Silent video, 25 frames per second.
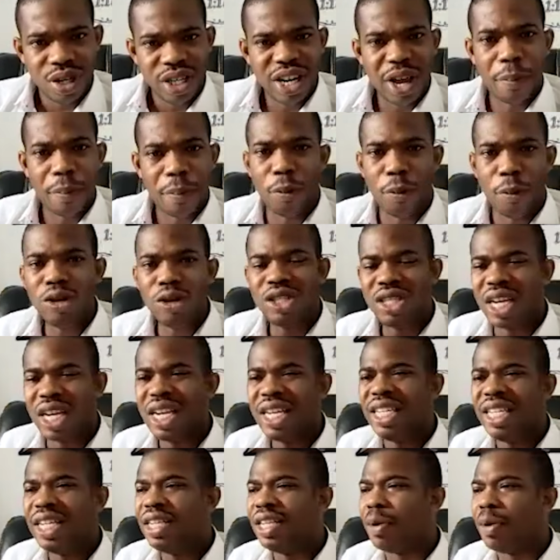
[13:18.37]
They
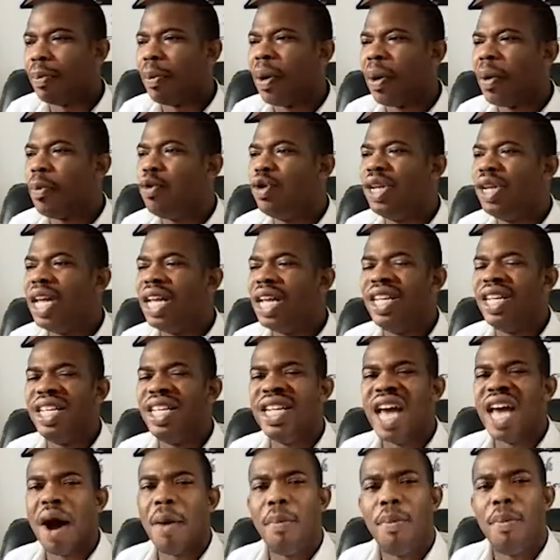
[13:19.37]
posted the people that did
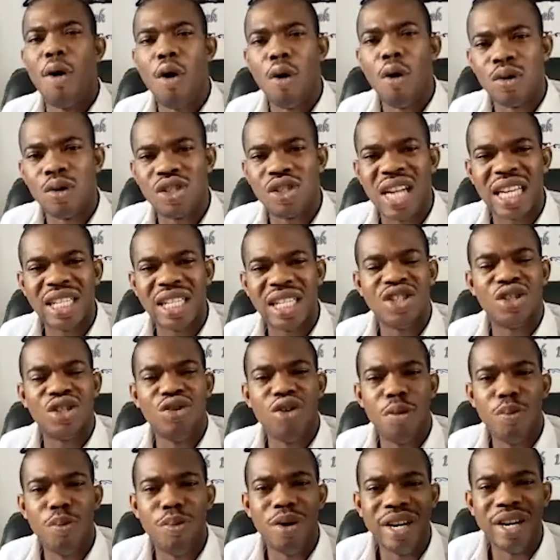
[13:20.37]
their boss that is
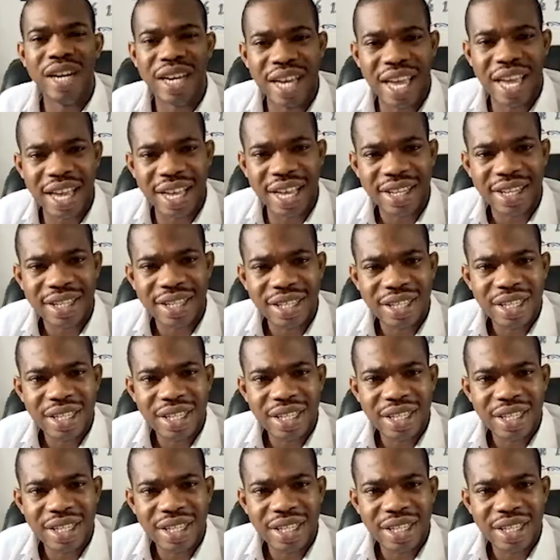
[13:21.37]
not born again